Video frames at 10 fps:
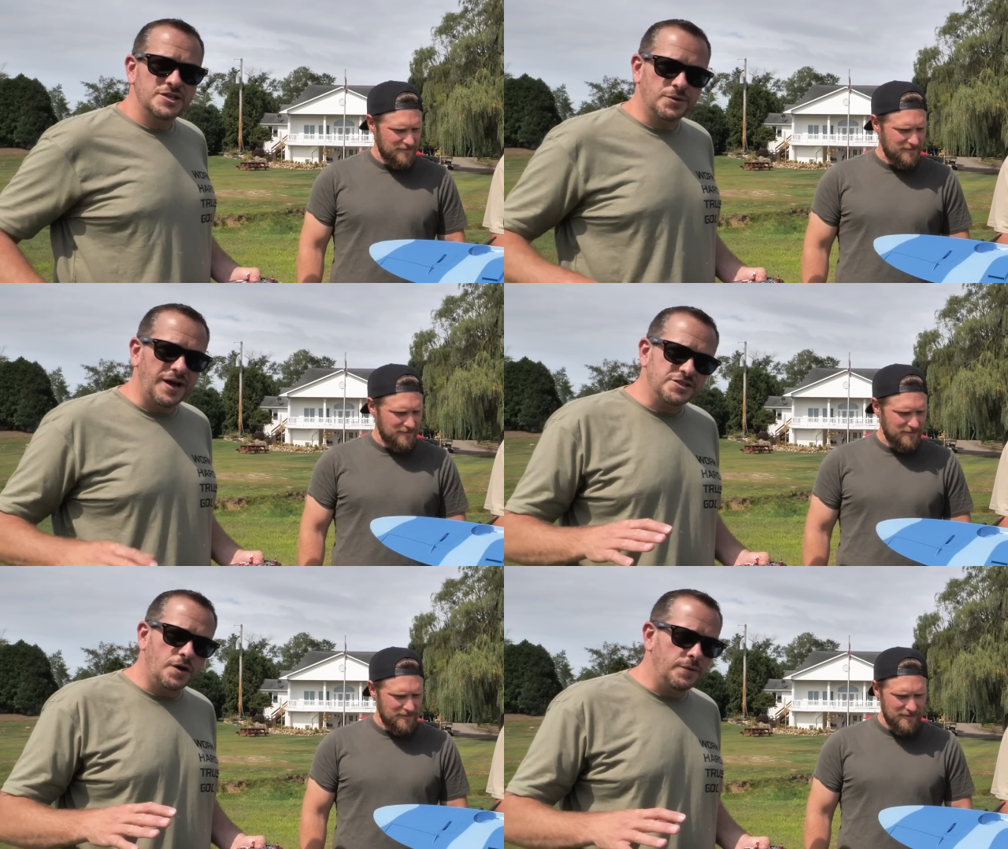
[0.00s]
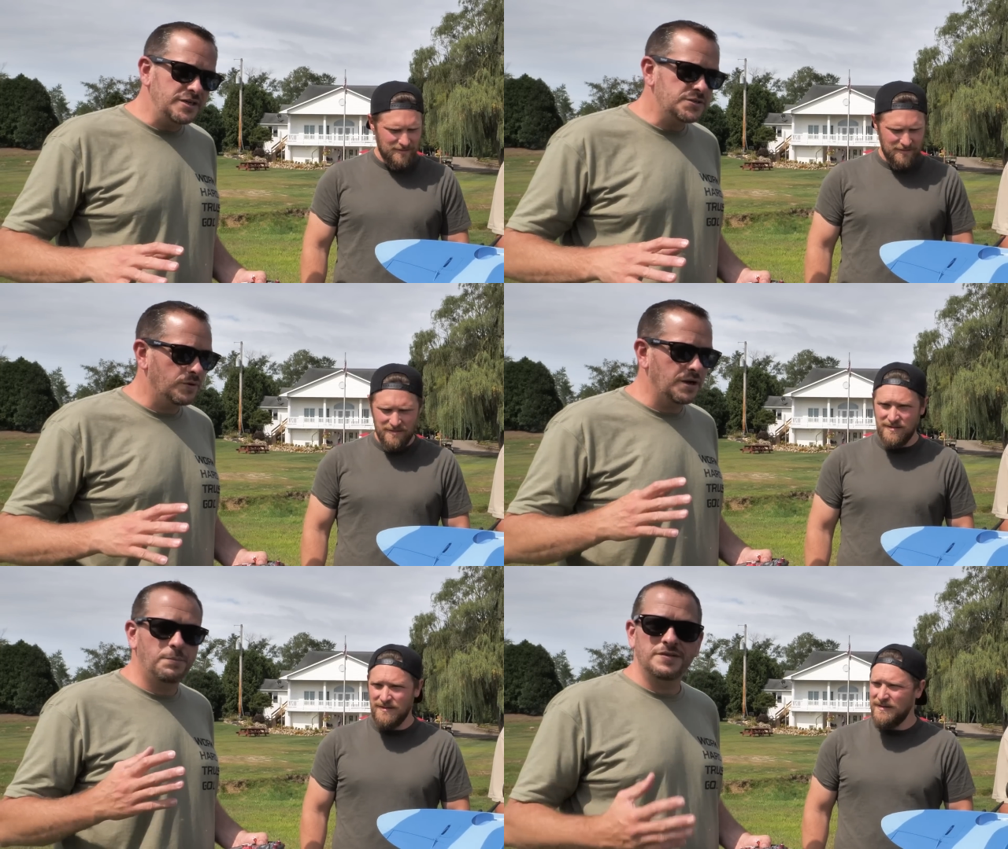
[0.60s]
Speaker 1: So as always,
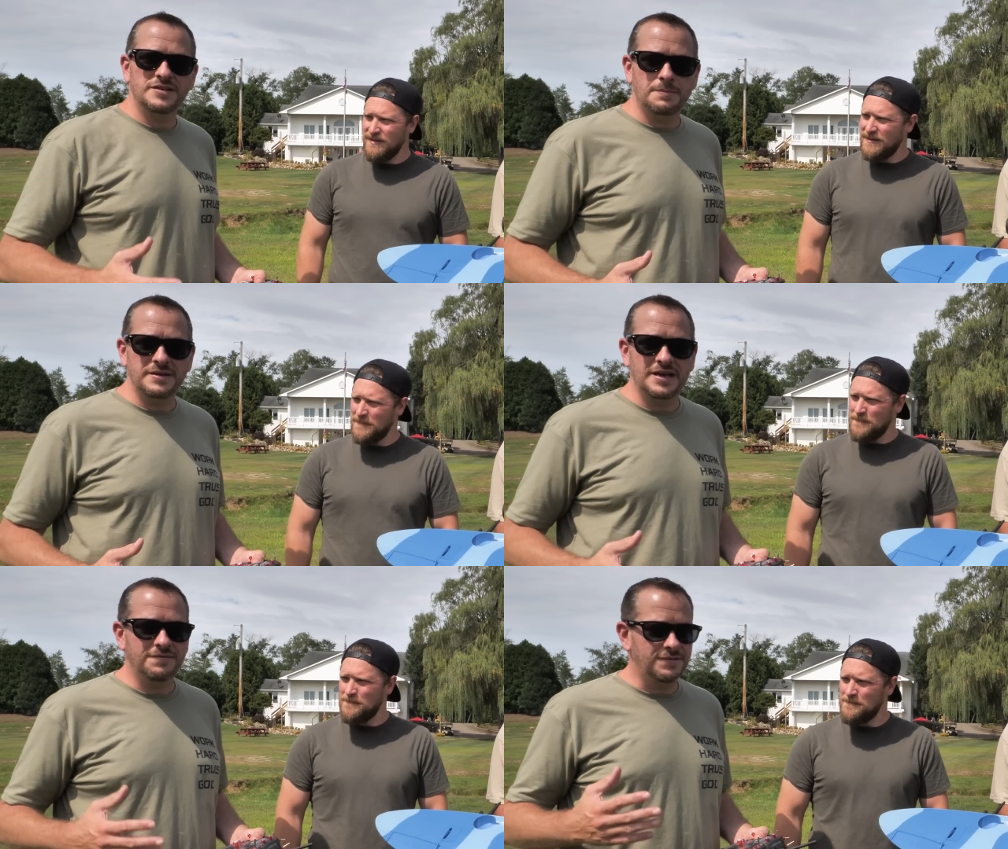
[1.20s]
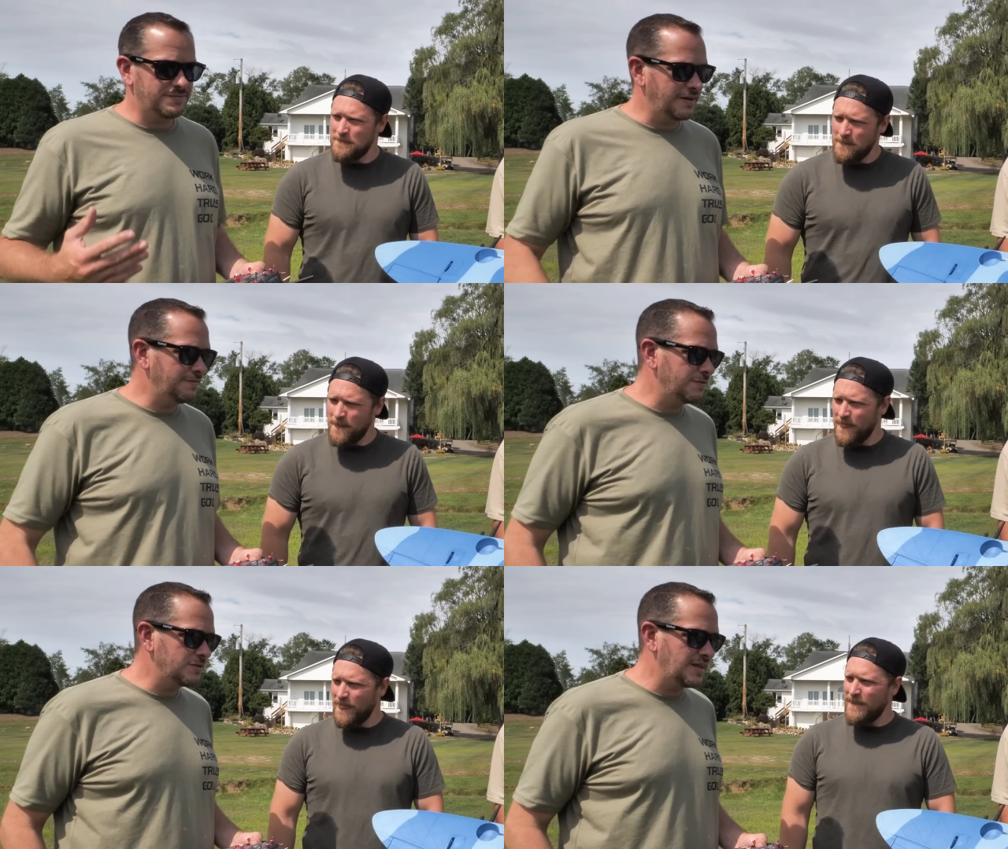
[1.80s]
we're going to put this up in the air for the
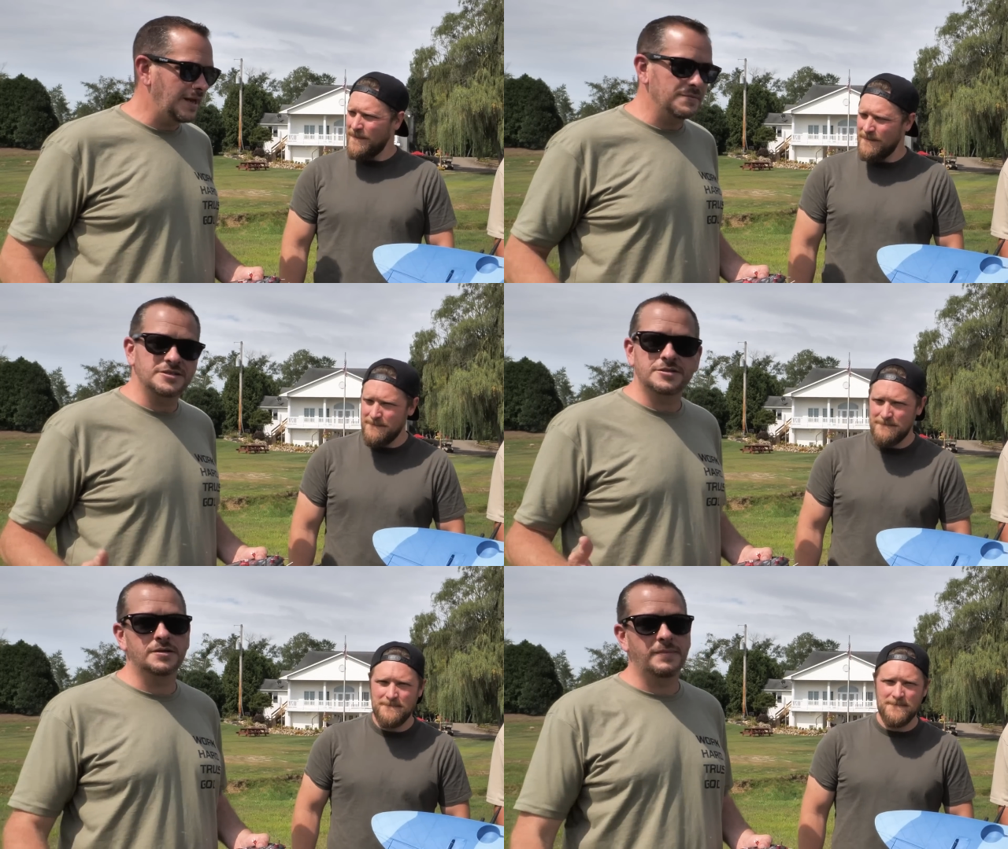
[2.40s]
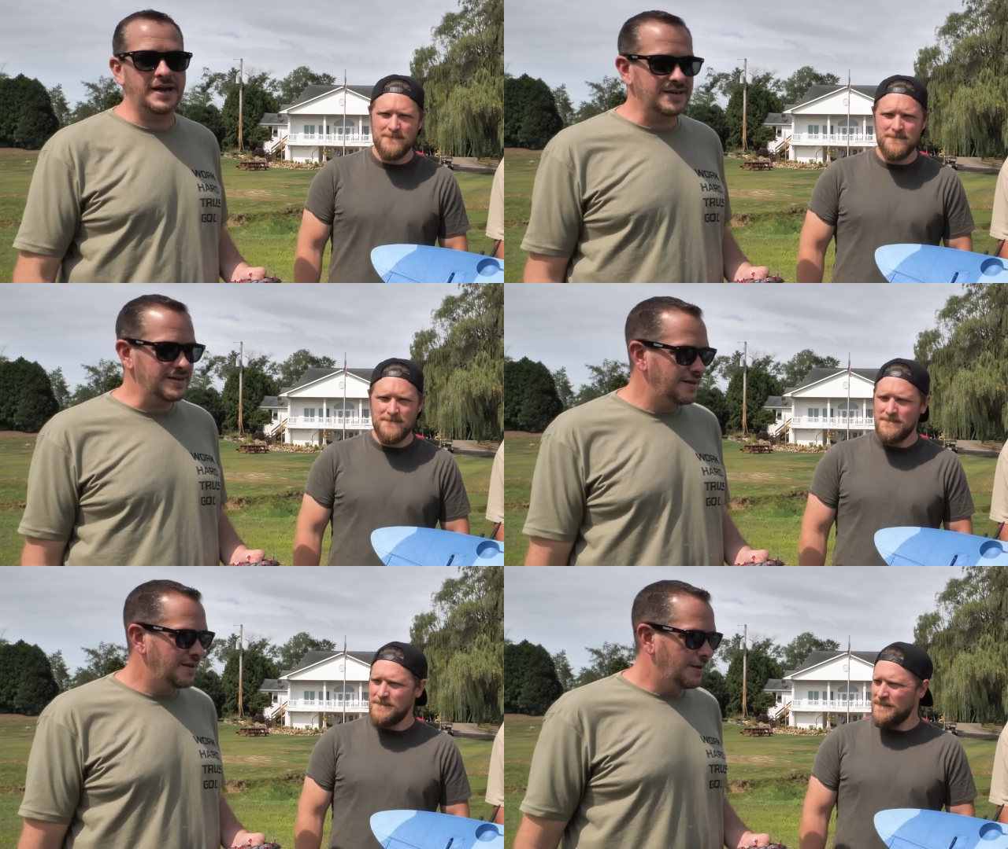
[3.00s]
very first time. This is our
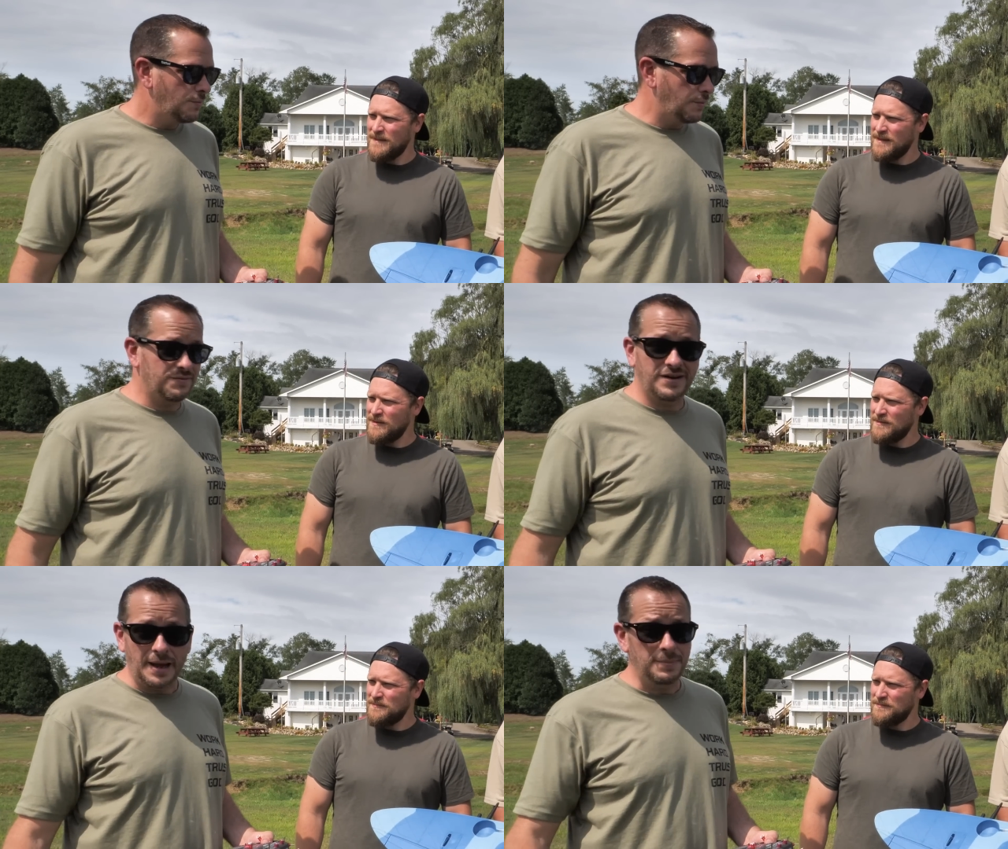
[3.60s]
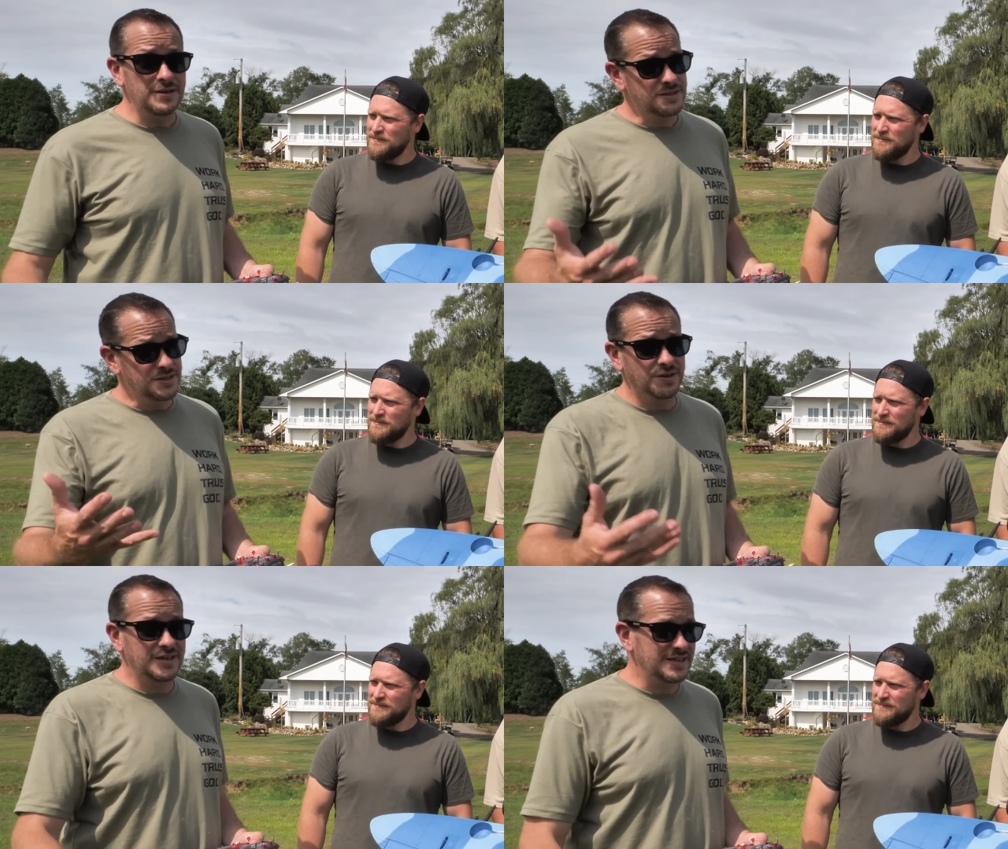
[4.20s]
maiden. Whatever happens,
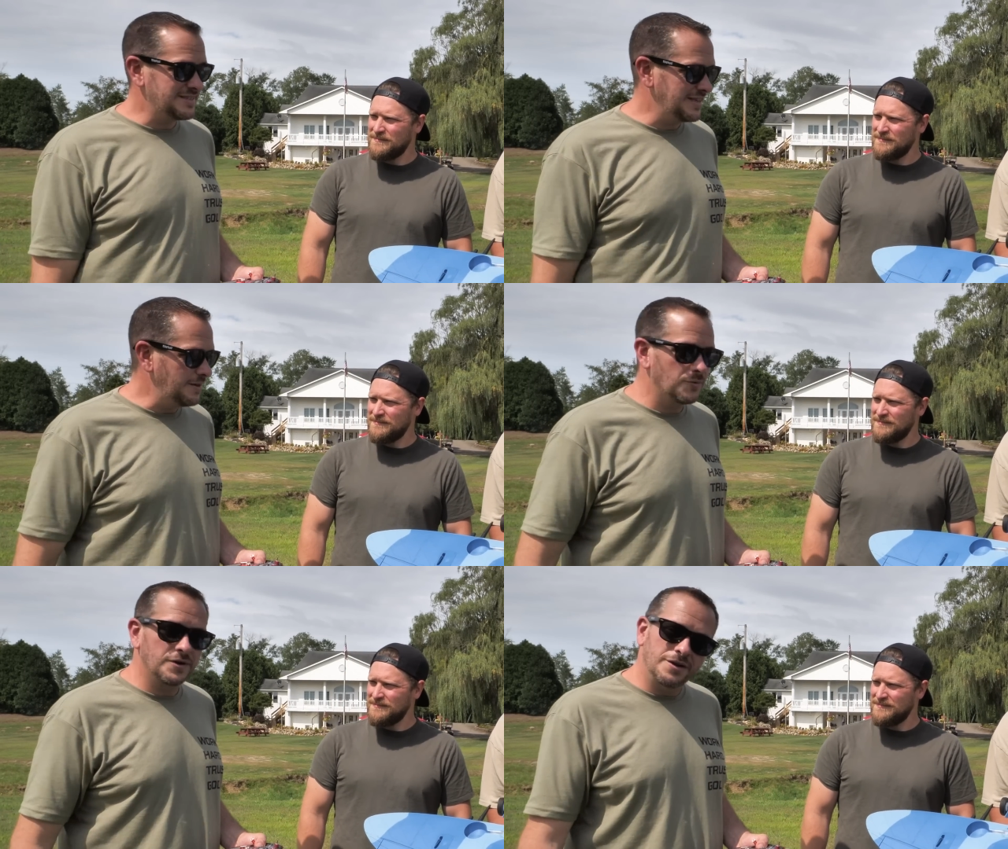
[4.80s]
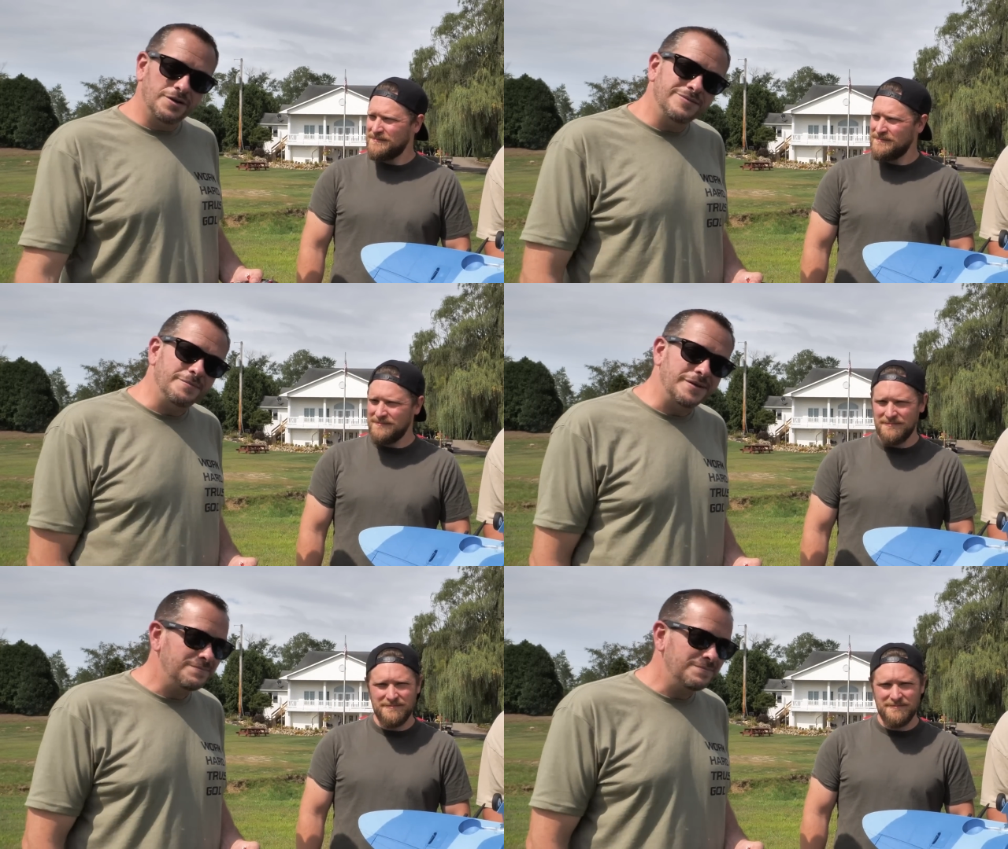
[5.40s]
you're going to see, and we're going to learn from